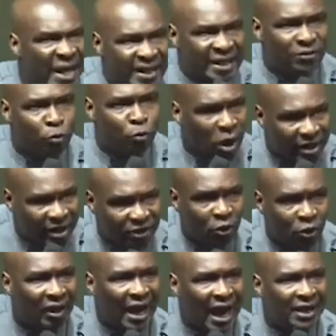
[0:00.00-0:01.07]
make it work in
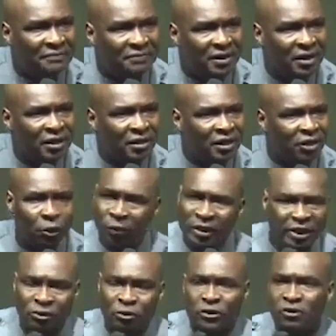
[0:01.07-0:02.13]
your life, you
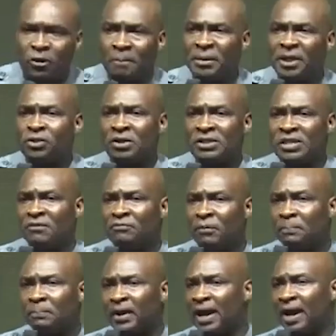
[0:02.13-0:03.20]
will need to submit yourself
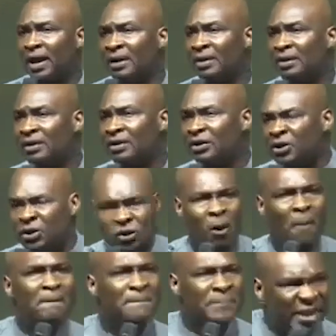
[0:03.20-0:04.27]
for prayer.
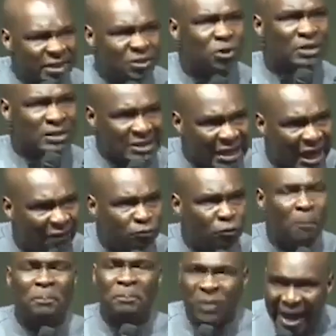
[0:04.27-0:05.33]
Submit yourself
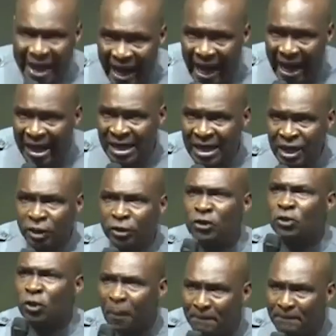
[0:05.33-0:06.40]
to prayer.
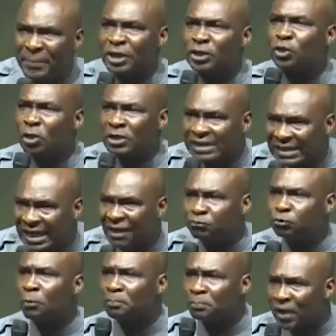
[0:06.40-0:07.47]
Submit
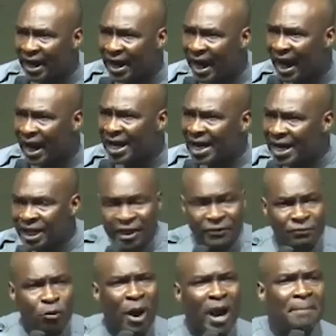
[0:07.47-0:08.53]
yourself to prayer.
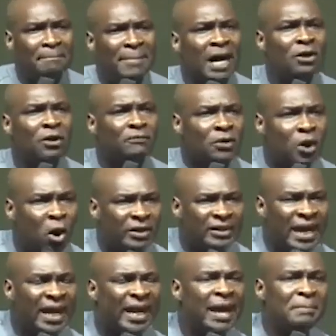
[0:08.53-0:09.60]
If you are a man of God
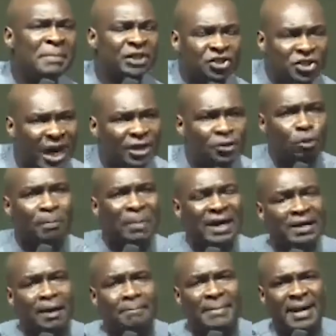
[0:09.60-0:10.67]
here, let me charge you
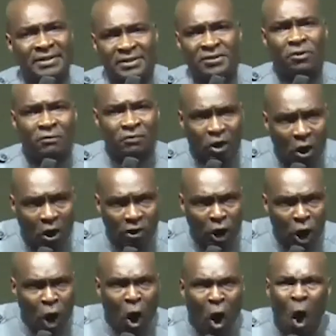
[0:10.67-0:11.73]
by the message of
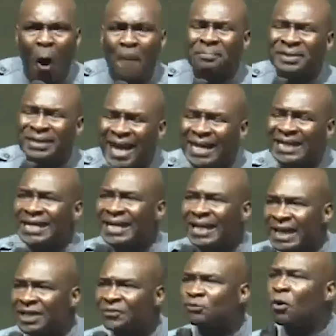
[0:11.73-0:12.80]
God. Obtain
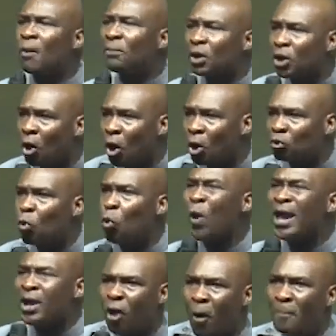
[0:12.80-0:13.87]
grace from God.
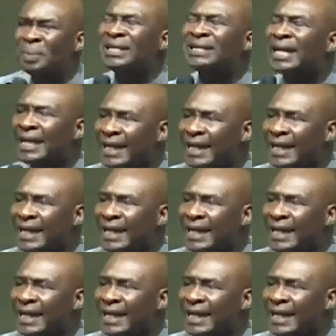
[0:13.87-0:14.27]
Wake up in the